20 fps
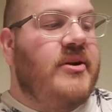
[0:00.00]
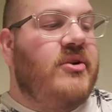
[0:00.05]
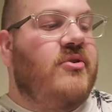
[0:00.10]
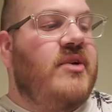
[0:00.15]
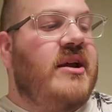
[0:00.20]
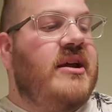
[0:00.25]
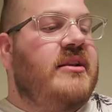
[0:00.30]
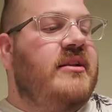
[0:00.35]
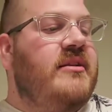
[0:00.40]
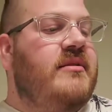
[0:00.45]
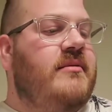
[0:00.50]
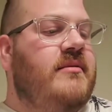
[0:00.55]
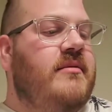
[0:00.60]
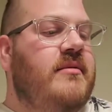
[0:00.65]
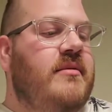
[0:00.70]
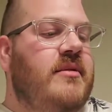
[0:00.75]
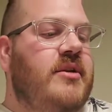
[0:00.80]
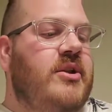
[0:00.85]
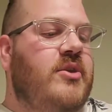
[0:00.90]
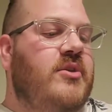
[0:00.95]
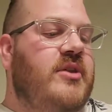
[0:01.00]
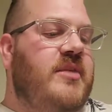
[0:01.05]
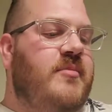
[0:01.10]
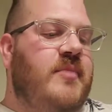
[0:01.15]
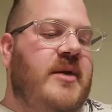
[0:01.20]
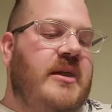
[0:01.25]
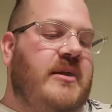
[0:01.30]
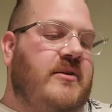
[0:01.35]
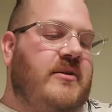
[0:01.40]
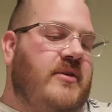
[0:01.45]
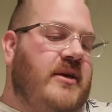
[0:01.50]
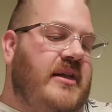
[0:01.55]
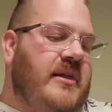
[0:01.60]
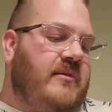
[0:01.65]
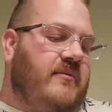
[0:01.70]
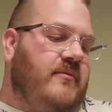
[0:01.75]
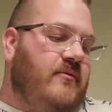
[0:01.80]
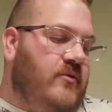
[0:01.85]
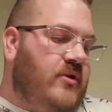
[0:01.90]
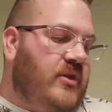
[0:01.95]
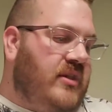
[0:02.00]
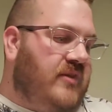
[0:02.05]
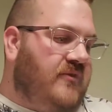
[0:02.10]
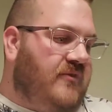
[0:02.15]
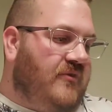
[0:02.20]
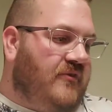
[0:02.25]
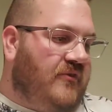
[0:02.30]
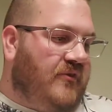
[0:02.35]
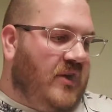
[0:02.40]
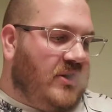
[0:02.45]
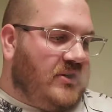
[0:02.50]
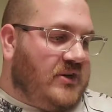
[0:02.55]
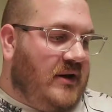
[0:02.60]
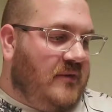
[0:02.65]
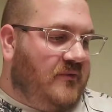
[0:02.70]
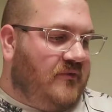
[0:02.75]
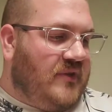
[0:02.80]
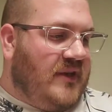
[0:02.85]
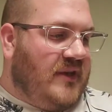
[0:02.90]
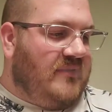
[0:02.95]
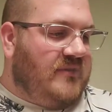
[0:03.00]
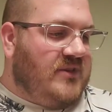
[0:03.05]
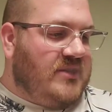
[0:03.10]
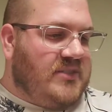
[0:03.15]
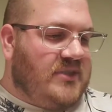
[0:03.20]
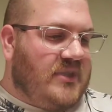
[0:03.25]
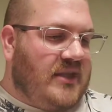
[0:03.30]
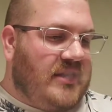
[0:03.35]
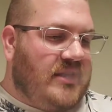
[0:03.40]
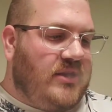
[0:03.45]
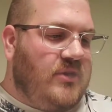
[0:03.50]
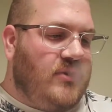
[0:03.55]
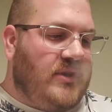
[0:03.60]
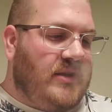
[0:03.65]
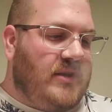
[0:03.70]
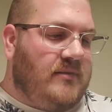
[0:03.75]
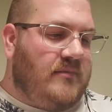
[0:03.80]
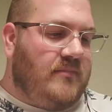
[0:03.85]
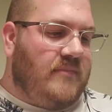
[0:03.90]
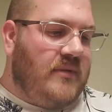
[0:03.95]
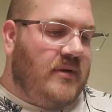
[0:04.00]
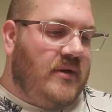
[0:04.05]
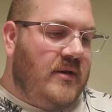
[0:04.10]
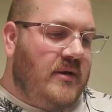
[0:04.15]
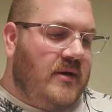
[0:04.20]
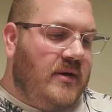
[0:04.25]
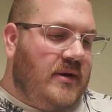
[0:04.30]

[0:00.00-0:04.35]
Granted, they make like really fucked up flavors. Like you can